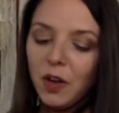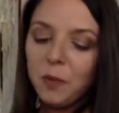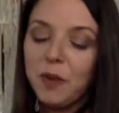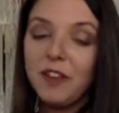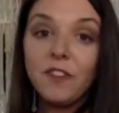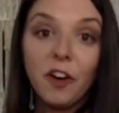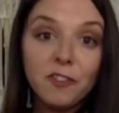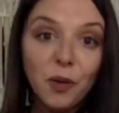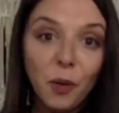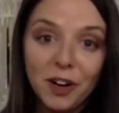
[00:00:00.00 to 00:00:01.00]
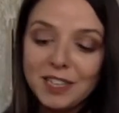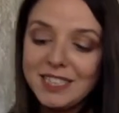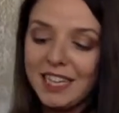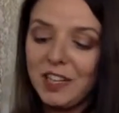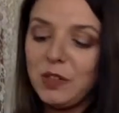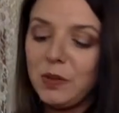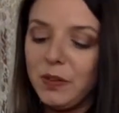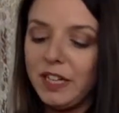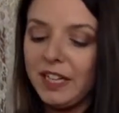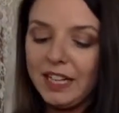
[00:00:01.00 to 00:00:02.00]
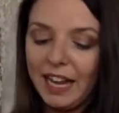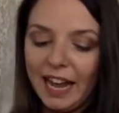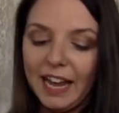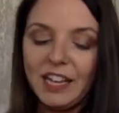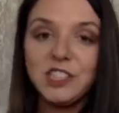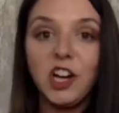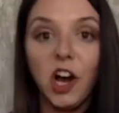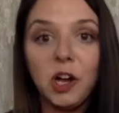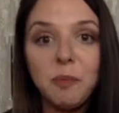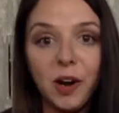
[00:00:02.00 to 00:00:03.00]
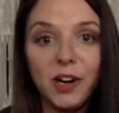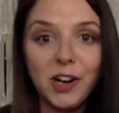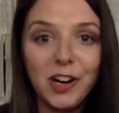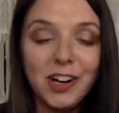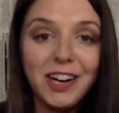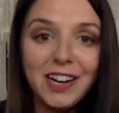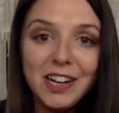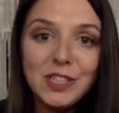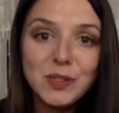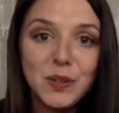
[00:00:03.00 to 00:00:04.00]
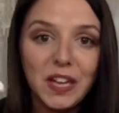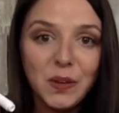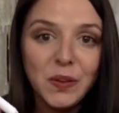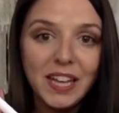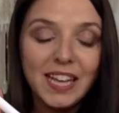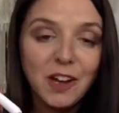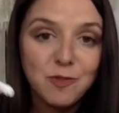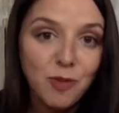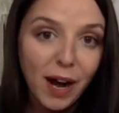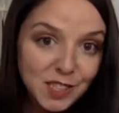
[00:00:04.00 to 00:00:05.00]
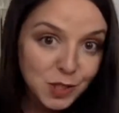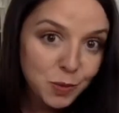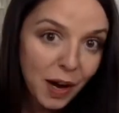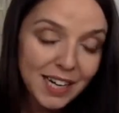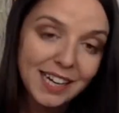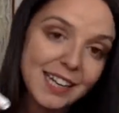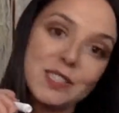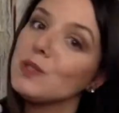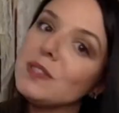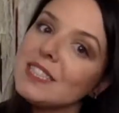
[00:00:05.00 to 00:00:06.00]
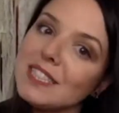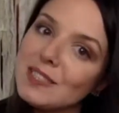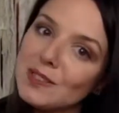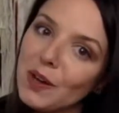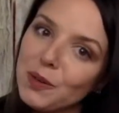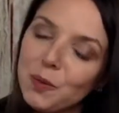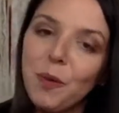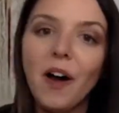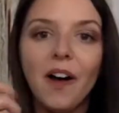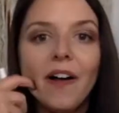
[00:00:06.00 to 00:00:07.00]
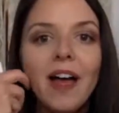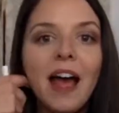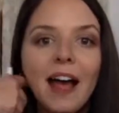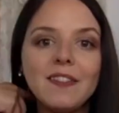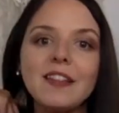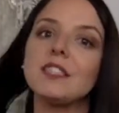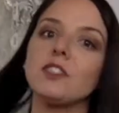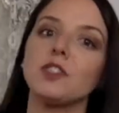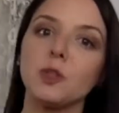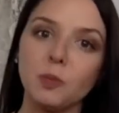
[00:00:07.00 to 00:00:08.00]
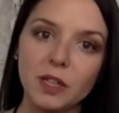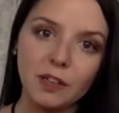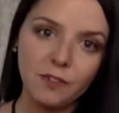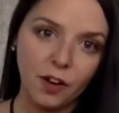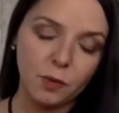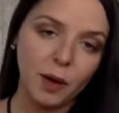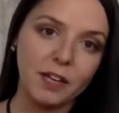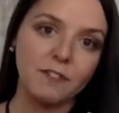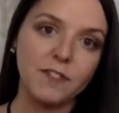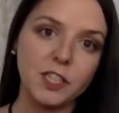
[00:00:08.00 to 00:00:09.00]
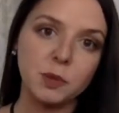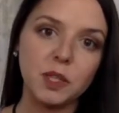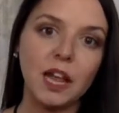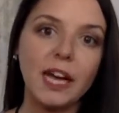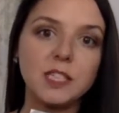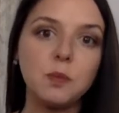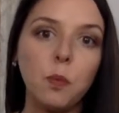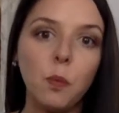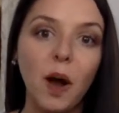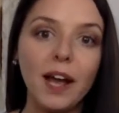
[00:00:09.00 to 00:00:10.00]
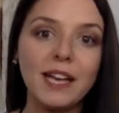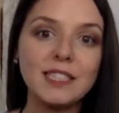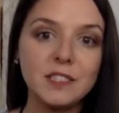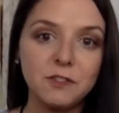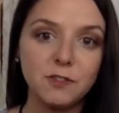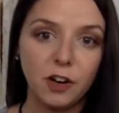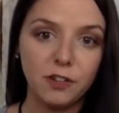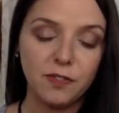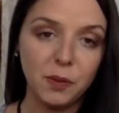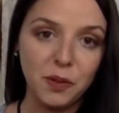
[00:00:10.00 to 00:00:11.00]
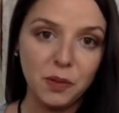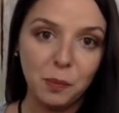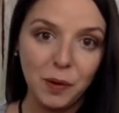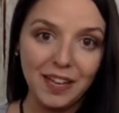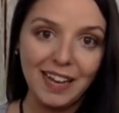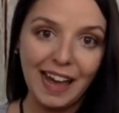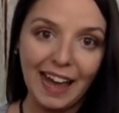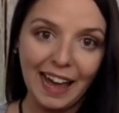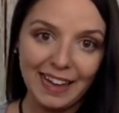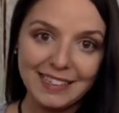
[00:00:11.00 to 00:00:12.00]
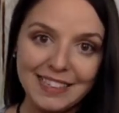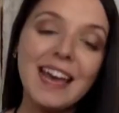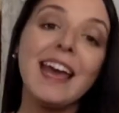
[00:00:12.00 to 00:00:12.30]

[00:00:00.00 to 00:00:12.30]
We've, of course, included a chalk marker so that you can get right to writing as soon as this is on your wall. And this is just a really fun way to visualize what is in front of you in the week ahead.